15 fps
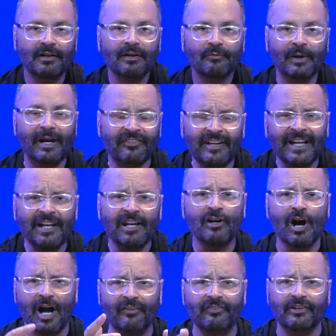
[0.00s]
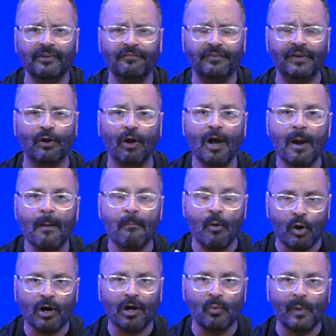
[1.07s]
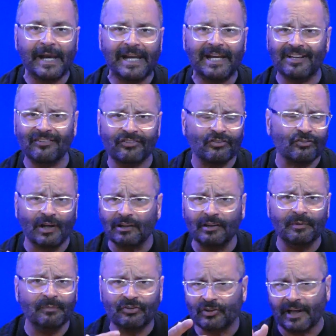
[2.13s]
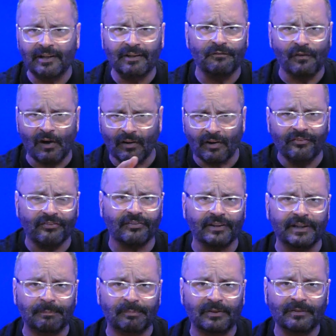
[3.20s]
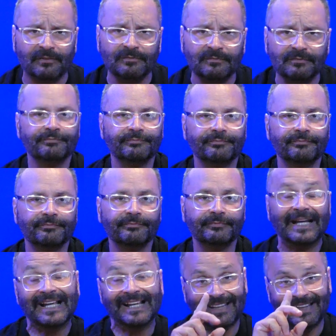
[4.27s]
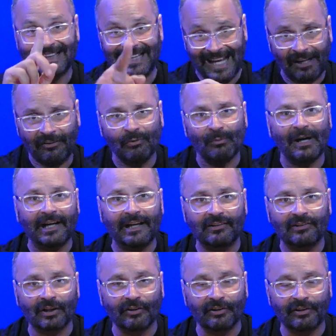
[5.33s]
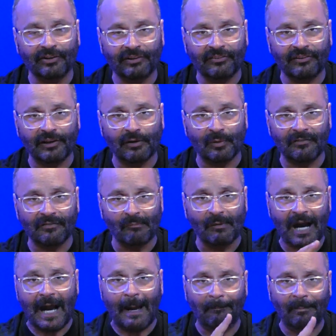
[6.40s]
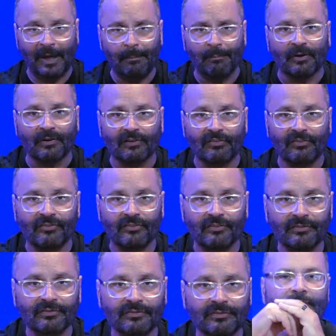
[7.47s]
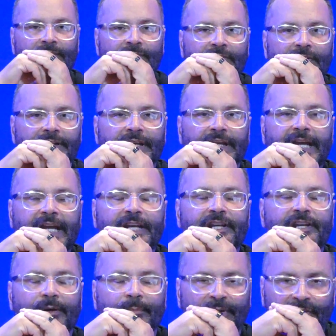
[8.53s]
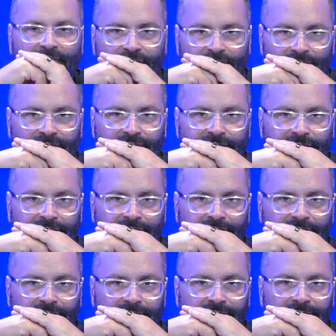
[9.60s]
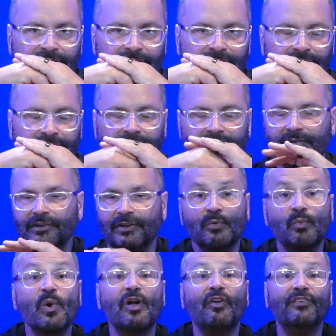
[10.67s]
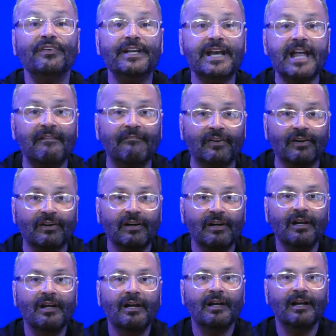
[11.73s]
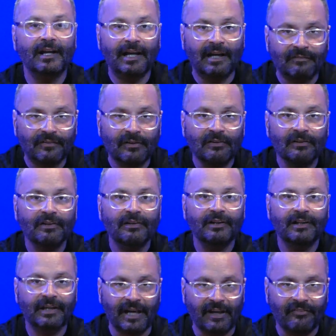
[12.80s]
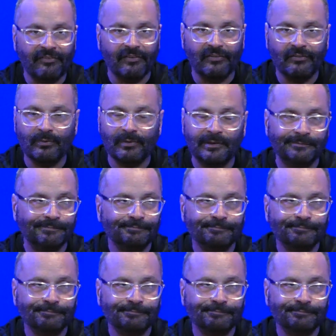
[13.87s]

reason it can cause you to feel more awake and struggling with trying to fall asleep. That's why I tell you to stay away from hot peppers. And number 13, You will never, ever guess this one.